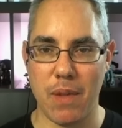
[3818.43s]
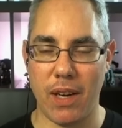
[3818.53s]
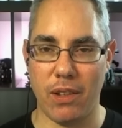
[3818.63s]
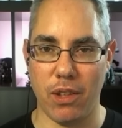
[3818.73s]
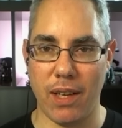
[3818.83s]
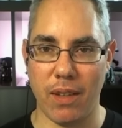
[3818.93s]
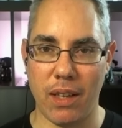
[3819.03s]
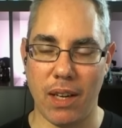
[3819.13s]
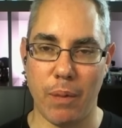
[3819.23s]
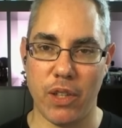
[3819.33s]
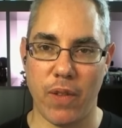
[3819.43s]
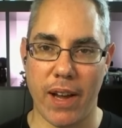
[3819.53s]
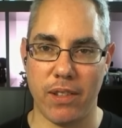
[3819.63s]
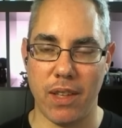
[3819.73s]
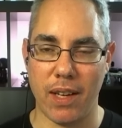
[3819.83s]
and then it turned out they did it much
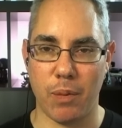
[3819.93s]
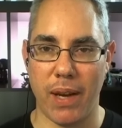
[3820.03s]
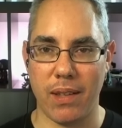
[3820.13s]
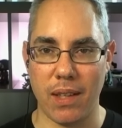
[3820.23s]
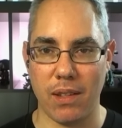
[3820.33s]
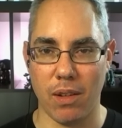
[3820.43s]
faster than they expected.